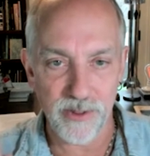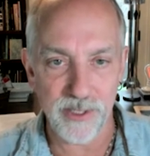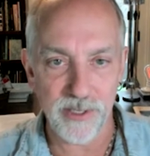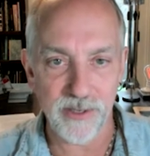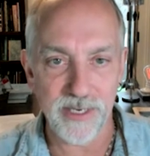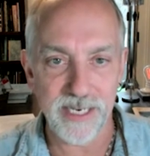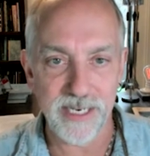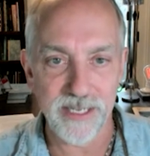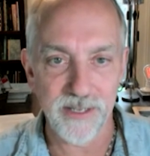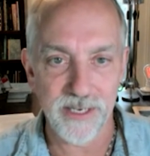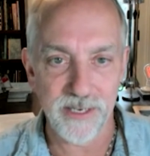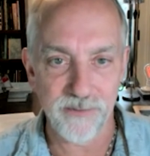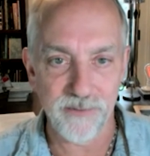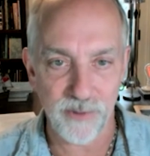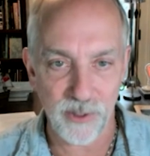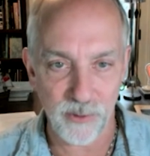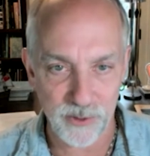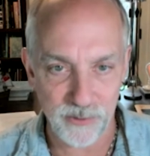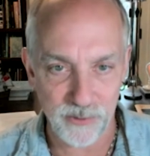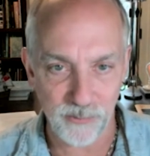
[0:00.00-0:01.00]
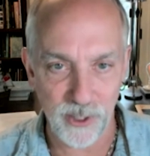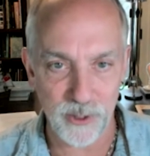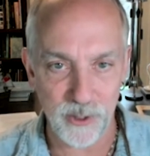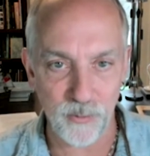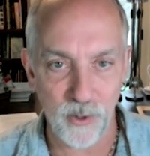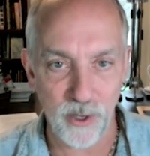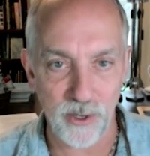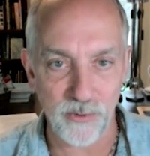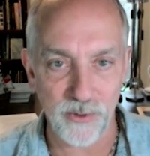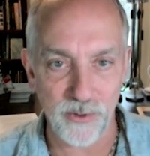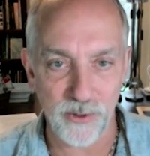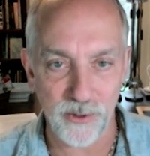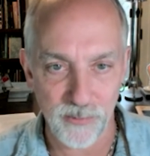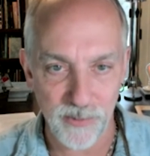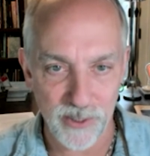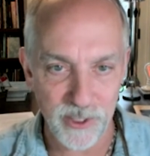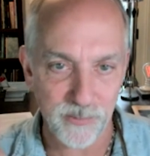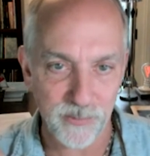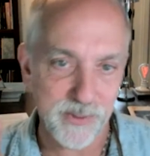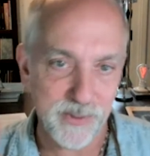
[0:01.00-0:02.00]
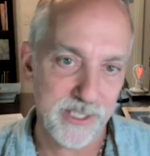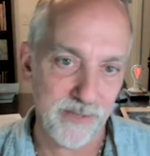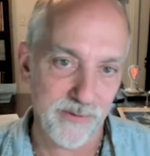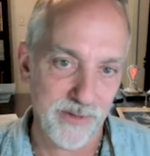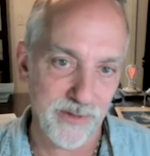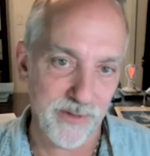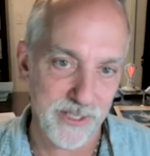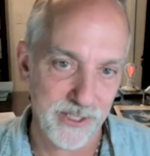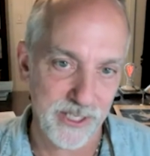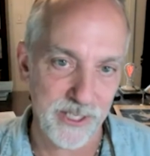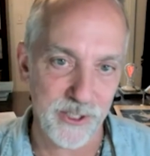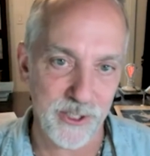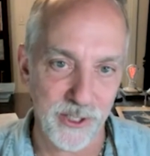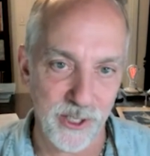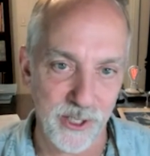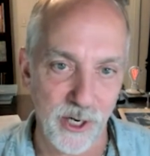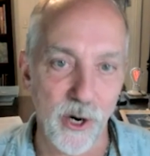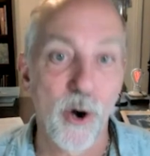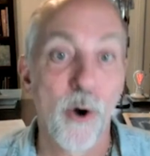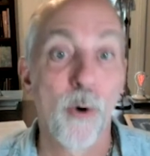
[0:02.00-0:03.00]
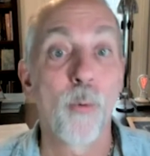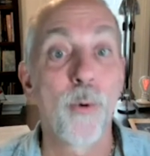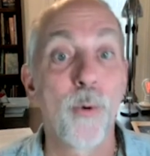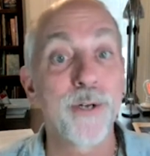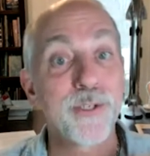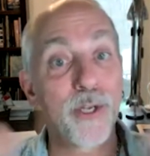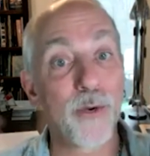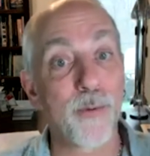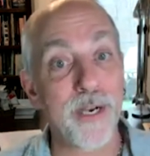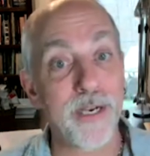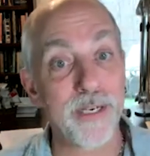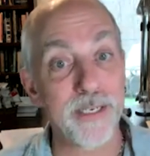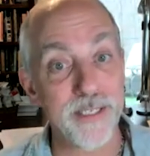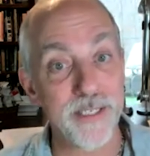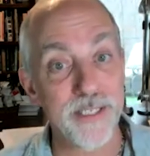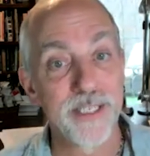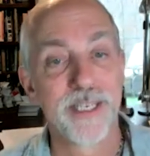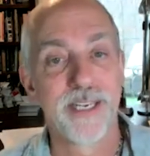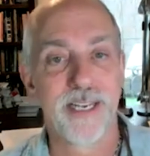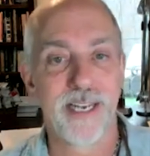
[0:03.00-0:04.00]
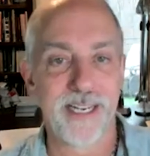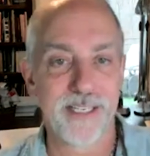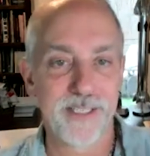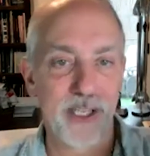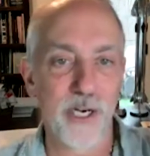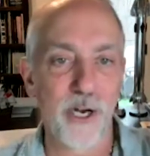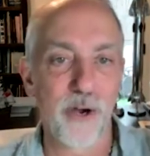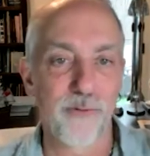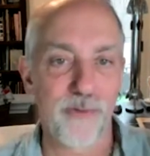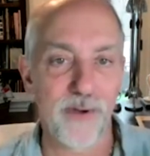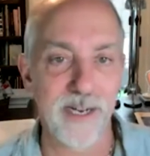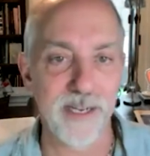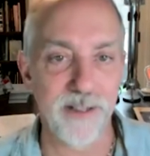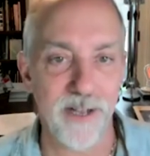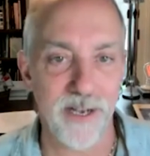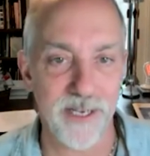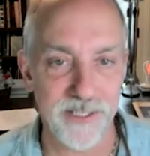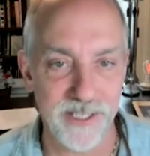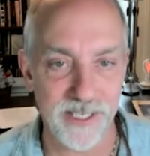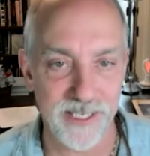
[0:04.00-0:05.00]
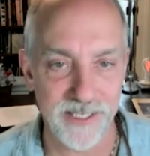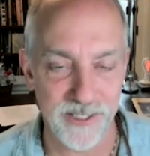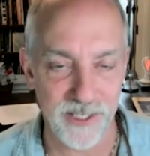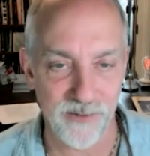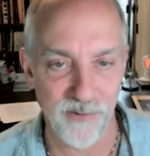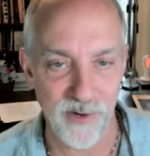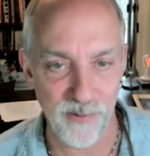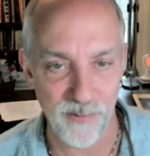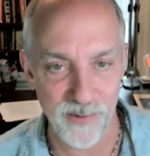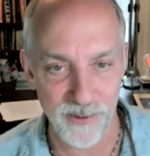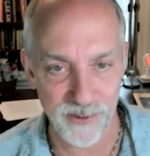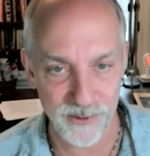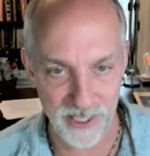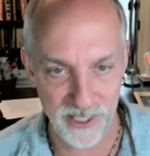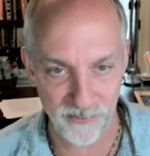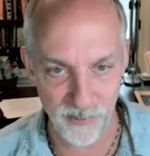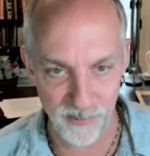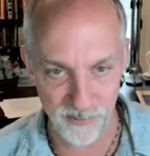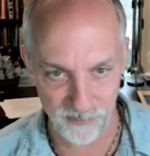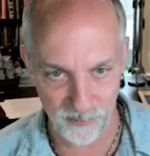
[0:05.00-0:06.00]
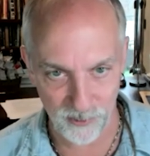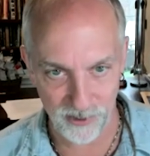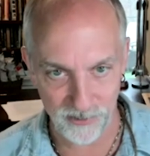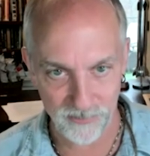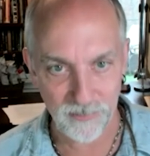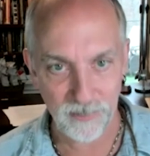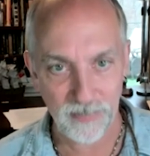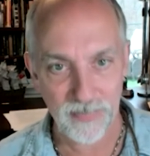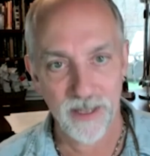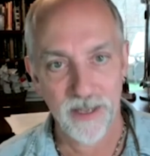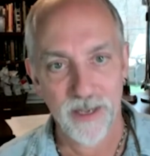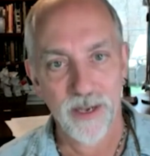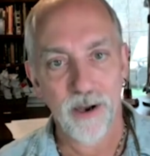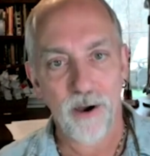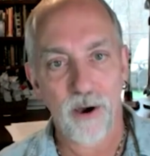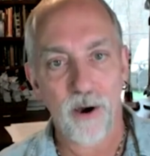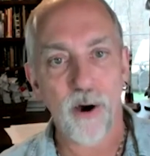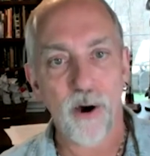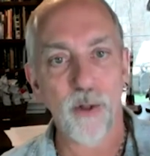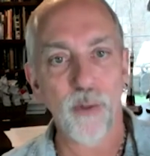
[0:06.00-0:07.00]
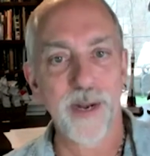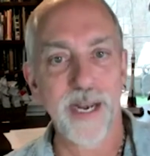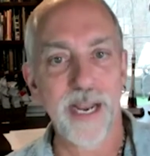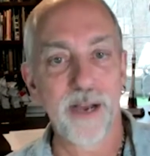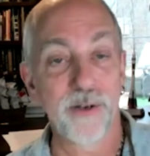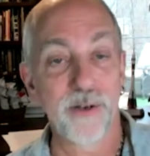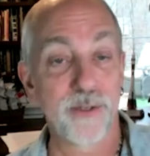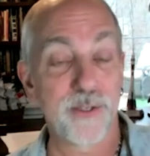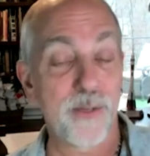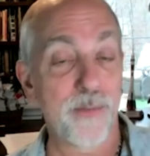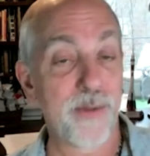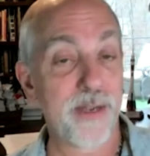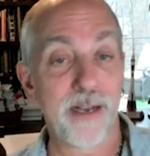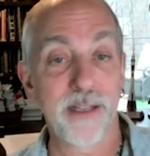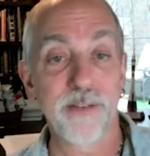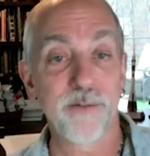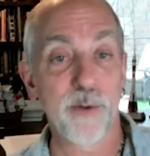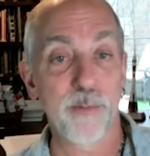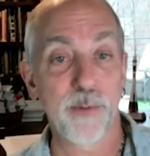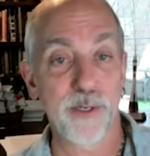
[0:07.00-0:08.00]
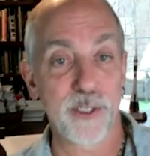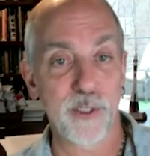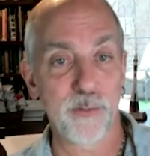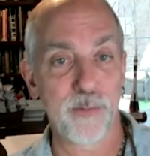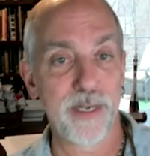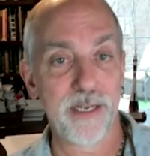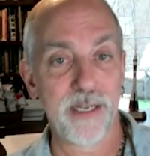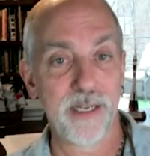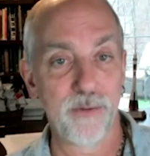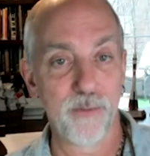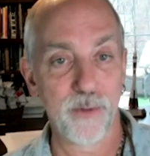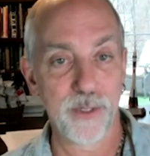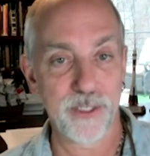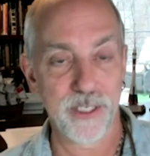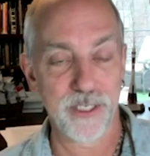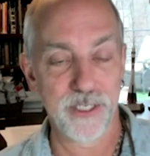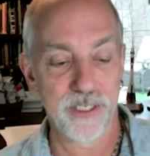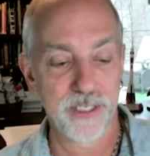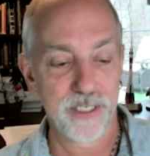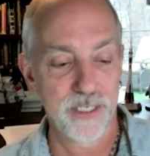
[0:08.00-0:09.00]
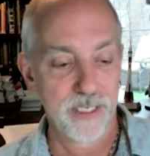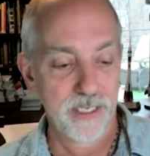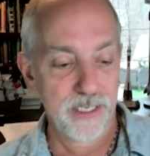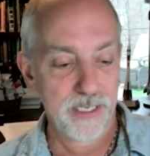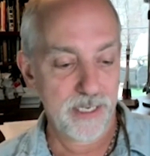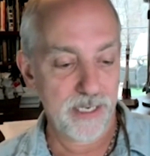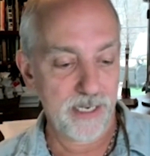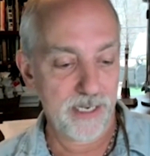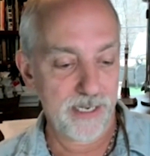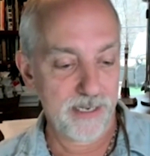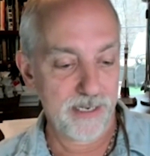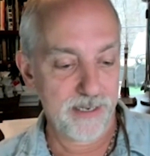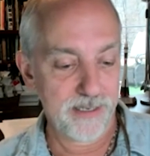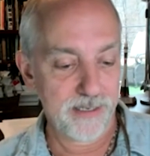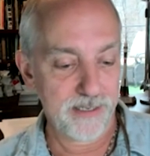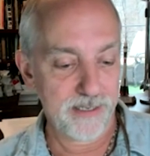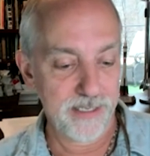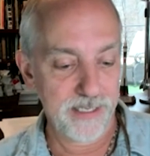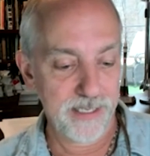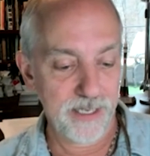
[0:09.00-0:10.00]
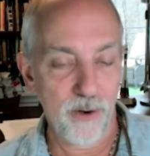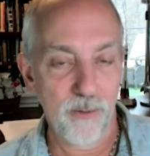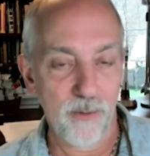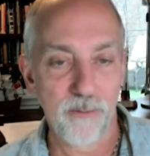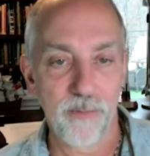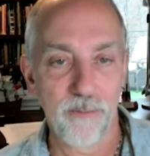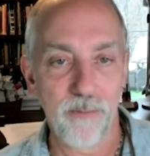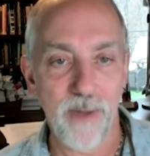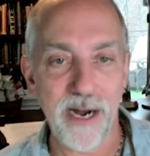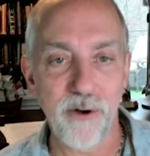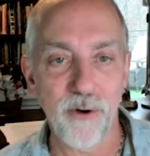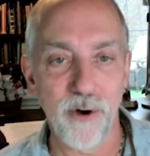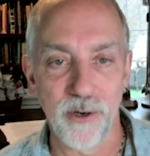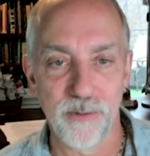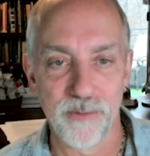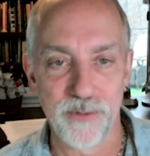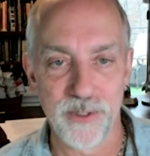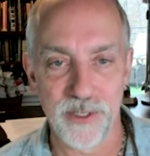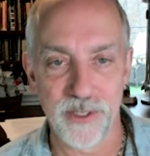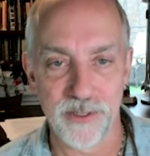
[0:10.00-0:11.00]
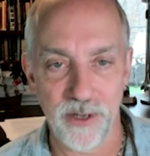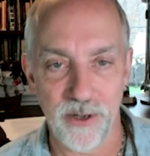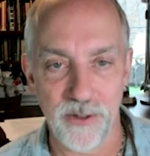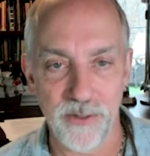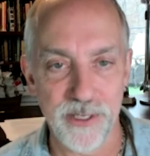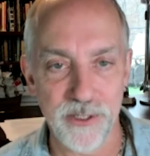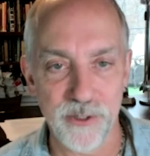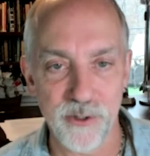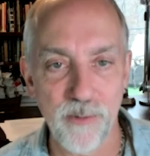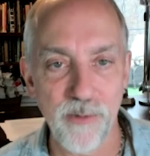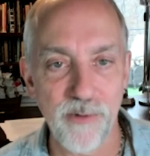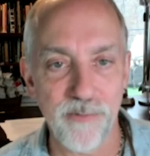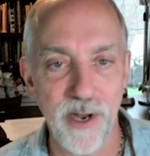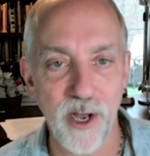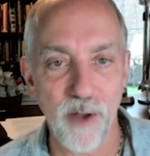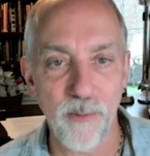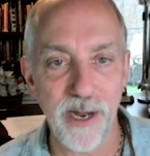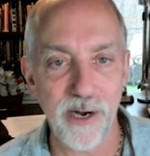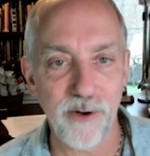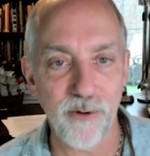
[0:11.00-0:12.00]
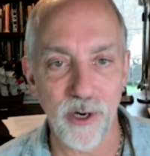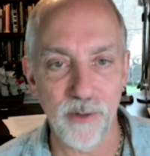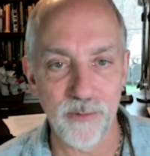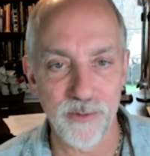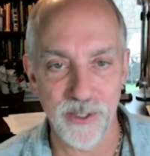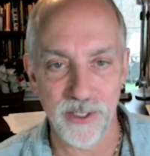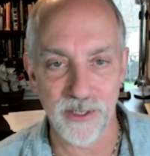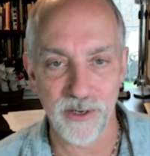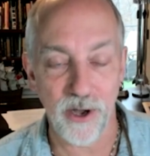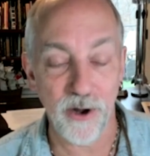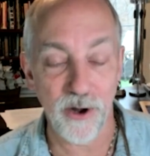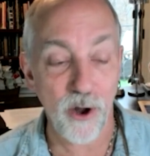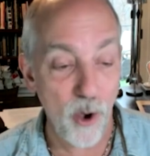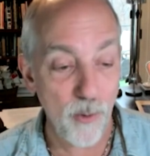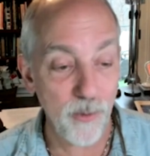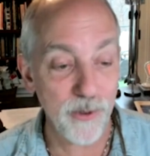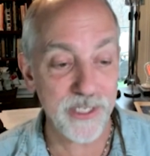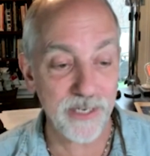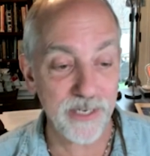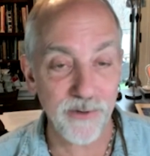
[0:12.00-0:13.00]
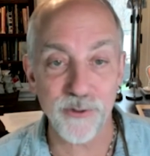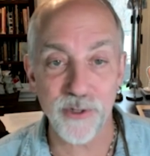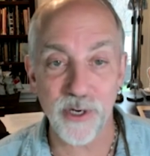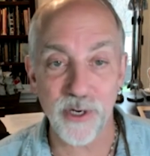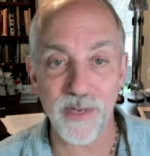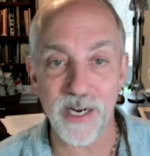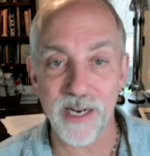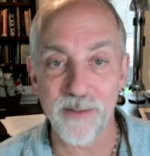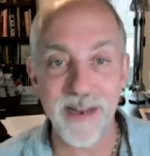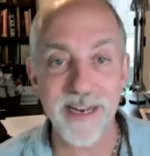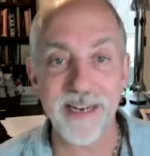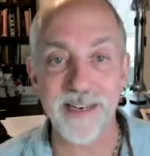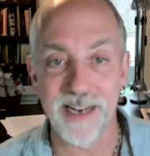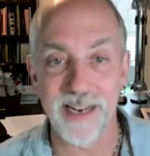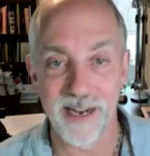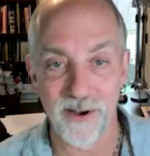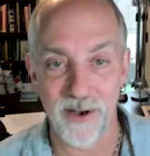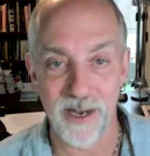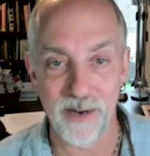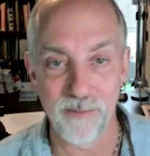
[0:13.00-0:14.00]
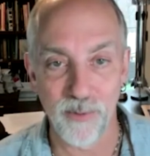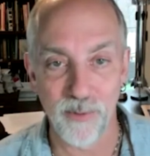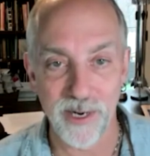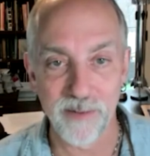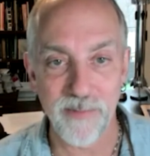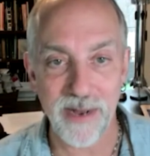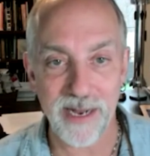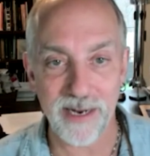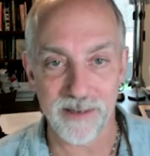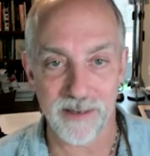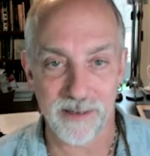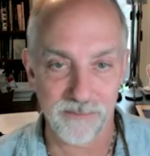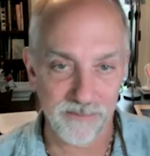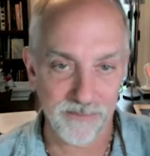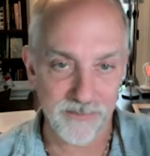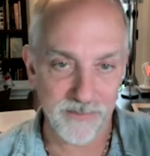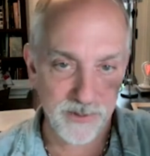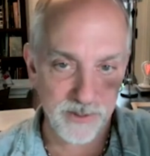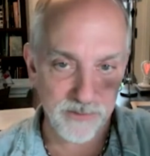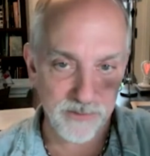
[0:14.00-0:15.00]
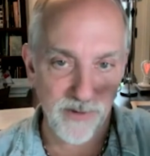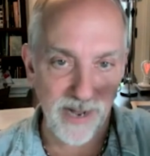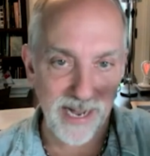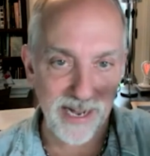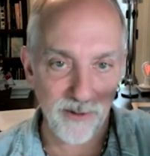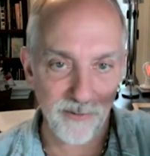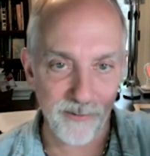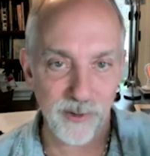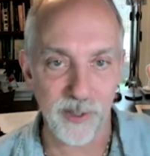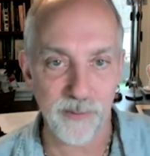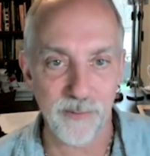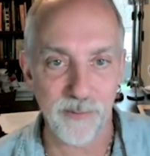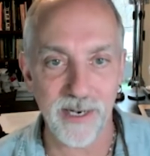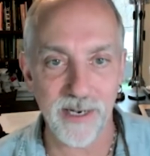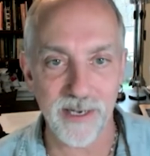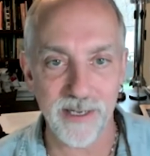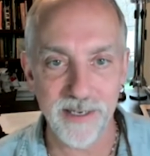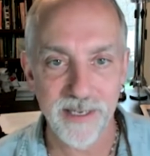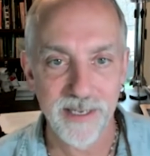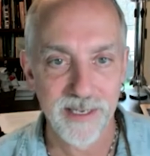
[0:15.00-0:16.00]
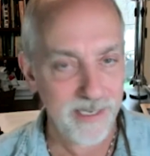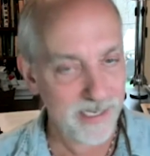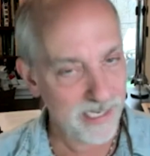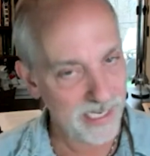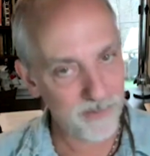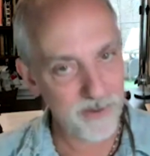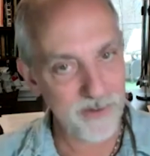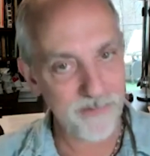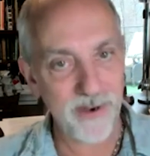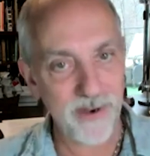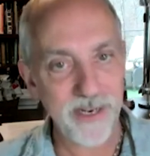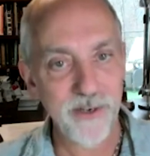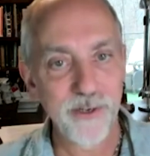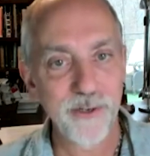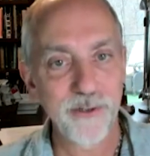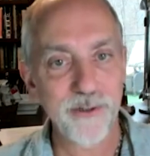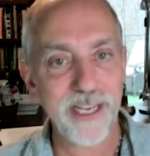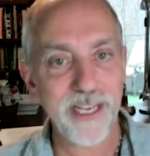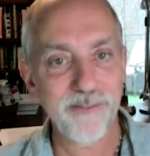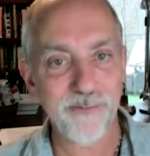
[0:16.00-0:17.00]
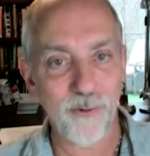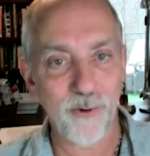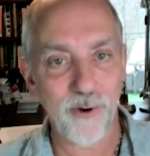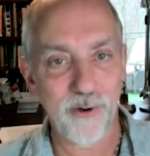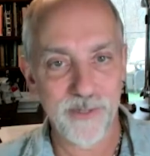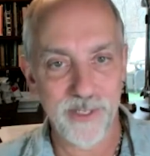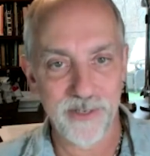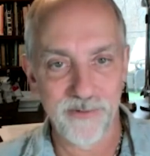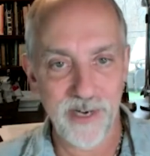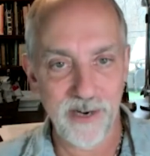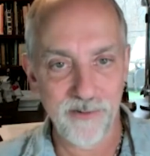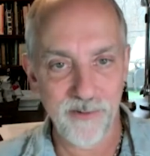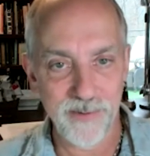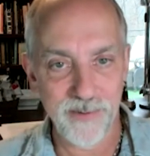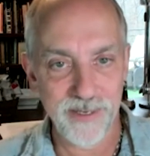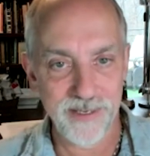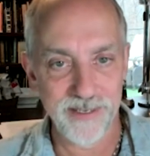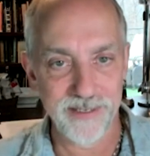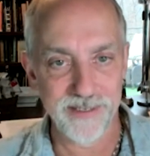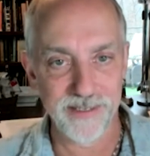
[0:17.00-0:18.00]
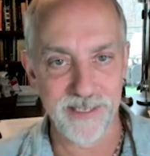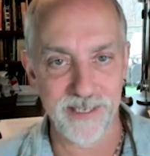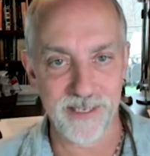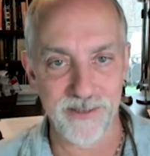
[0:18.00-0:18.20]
the theory that if there was fresh water there, there must have been civilization there, which there was, as they go find lost cities that have never been discovered before. All the way down to something I love to participate in, which is uh, you know microbes, uh, all the extremophile microbes that on almost every trip that I make now, I bring back a vial full of mud, and we find new life forms that have never been.